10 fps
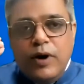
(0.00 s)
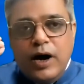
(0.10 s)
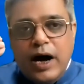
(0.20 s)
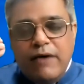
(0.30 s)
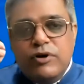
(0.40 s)

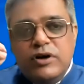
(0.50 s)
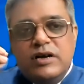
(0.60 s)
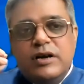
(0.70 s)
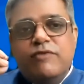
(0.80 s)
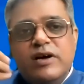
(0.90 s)
I would
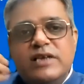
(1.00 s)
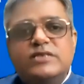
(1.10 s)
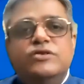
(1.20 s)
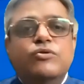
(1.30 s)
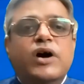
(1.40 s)
request
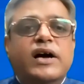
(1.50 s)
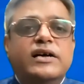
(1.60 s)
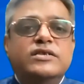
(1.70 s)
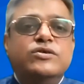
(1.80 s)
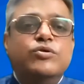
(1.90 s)
you
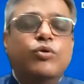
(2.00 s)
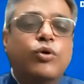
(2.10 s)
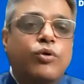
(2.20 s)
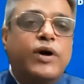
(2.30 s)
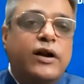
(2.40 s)
guys to
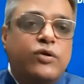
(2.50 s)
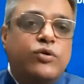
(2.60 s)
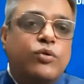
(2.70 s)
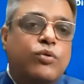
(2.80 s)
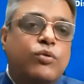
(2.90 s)
look
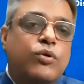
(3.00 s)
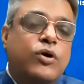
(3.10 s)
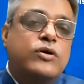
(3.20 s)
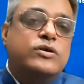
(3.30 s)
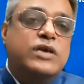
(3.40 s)
into
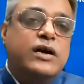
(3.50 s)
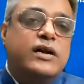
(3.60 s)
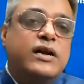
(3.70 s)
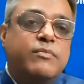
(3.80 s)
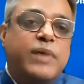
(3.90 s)

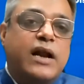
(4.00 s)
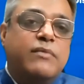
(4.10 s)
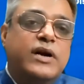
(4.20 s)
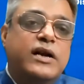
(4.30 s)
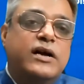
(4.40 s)
certain
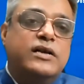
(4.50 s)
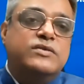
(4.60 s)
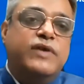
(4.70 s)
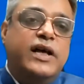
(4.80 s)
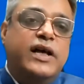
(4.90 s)
parameters
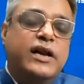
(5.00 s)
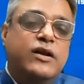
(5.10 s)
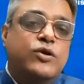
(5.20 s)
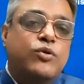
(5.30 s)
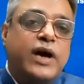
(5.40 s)
wherein
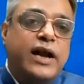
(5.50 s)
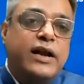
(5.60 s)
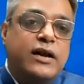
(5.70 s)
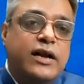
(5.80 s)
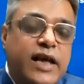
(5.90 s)
you
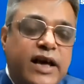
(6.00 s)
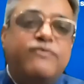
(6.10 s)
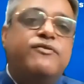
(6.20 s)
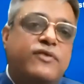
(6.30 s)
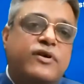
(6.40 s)
can
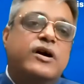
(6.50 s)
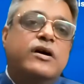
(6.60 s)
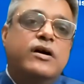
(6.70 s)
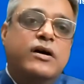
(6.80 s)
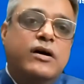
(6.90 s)
give
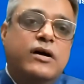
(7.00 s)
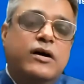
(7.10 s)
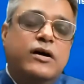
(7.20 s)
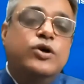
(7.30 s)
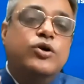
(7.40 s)

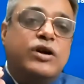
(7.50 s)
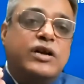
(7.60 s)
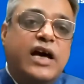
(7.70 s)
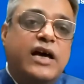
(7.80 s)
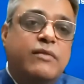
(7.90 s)
your
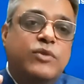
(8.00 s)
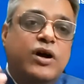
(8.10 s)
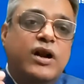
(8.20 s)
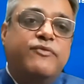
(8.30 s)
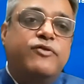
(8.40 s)
time, your
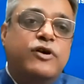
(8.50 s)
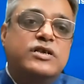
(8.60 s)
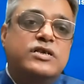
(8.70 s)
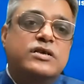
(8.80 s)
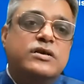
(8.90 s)

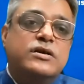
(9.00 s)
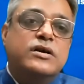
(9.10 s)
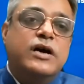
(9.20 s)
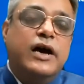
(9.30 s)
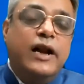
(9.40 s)
efforts,
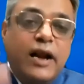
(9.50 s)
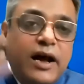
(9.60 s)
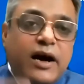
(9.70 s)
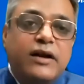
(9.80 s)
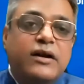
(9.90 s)
and
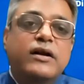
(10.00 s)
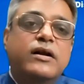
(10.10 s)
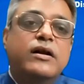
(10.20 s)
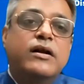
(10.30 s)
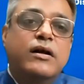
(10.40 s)
learn
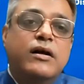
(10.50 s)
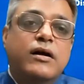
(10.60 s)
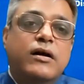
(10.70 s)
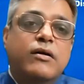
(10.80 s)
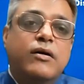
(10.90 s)

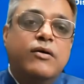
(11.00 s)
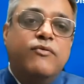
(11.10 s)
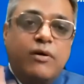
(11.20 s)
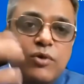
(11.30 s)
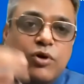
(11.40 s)

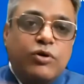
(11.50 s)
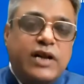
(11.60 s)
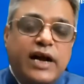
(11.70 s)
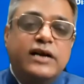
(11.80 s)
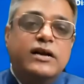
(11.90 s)
from
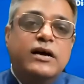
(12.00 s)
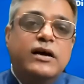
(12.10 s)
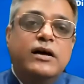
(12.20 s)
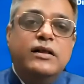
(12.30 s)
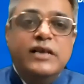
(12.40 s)
Rotaract
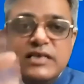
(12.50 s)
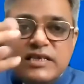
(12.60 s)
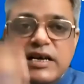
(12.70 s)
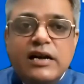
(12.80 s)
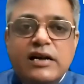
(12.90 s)
these
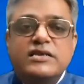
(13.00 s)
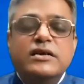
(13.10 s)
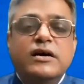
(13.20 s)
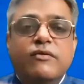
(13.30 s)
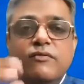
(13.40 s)
skills
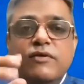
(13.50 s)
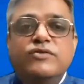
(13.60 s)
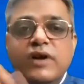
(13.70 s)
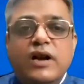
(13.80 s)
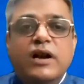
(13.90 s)
which
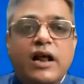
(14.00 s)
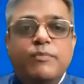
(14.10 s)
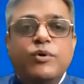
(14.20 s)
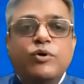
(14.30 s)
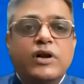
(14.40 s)
will help
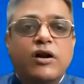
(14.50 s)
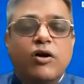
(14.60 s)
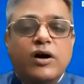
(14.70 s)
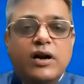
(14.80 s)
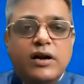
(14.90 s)
you in the
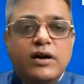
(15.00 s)
long run.